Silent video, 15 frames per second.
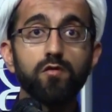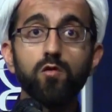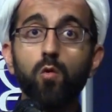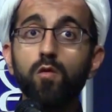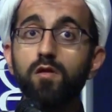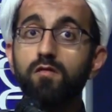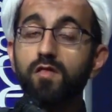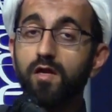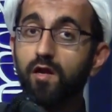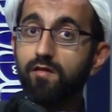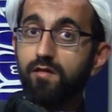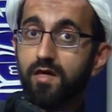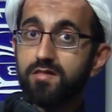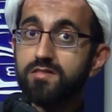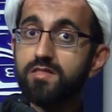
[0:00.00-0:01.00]
knowing that
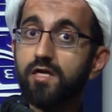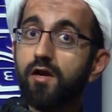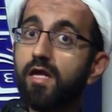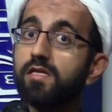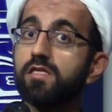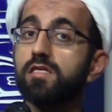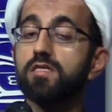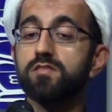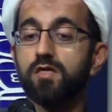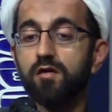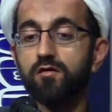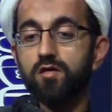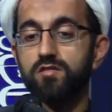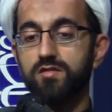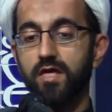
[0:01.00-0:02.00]
Allah is there and He is
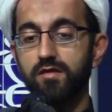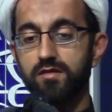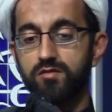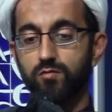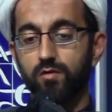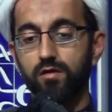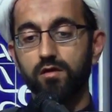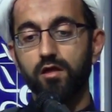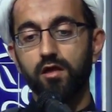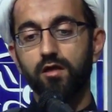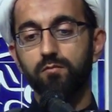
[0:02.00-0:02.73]
on our side as well.